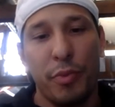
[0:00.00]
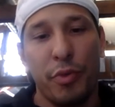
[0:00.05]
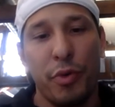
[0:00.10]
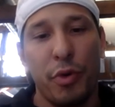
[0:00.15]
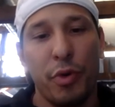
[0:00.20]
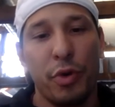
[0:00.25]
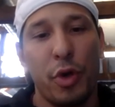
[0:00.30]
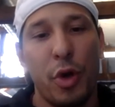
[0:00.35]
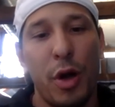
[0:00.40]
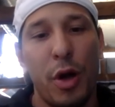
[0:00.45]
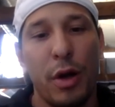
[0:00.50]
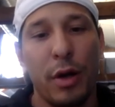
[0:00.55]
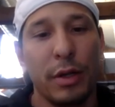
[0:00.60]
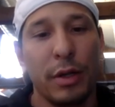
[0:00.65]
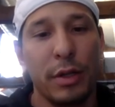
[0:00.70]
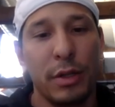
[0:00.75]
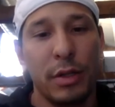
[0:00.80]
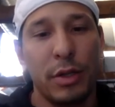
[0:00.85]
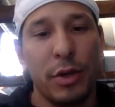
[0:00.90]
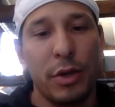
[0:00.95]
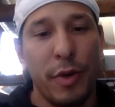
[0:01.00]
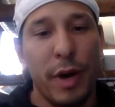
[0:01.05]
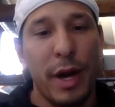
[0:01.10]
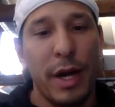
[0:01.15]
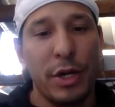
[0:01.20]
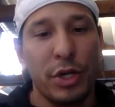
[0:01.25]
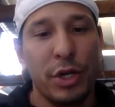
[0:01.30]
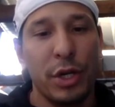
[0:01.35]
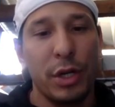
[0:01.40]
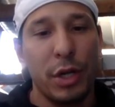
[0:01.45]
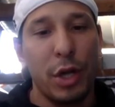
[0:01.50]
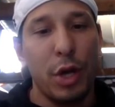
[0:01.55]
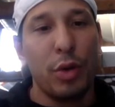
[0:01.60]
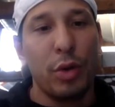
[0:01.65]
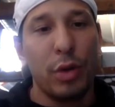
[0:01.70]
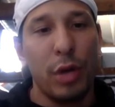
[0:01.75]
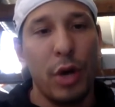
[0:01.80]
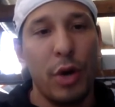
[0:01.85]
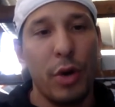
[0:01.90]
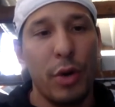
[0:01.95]
prolonged duration, low
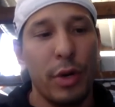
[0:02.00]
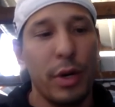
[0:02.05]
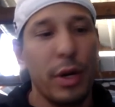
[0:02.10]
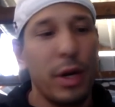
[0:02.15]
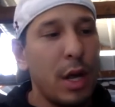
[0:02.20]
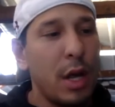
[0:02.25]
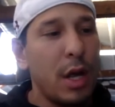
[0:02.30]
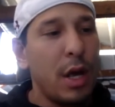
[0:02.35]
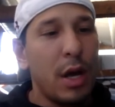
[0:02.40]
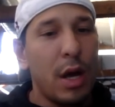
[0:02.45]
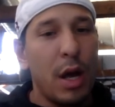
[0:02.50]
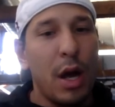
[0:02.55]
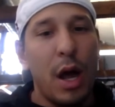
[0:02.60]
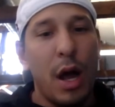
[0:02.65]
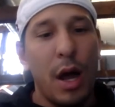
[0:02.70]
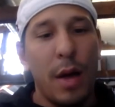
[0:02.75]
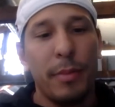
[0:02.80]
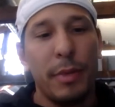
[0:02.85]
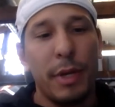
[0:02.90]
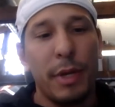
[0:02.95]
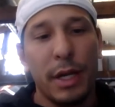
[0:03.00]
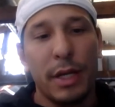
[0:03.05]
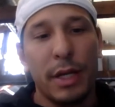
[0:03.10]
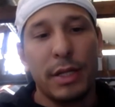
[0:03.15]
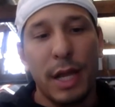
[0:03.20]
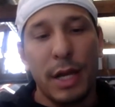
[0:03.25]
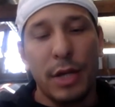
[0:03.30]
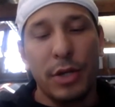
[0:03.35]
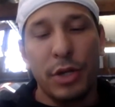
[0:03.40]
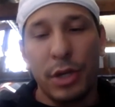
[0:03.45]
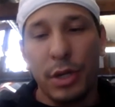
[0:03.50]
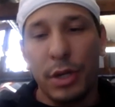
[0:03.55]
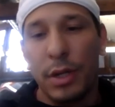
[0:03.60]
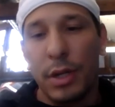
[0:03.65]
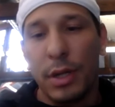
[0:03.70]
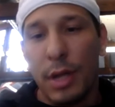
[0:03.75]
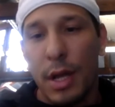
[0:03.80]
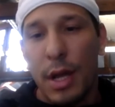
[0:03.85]
load, knee extension.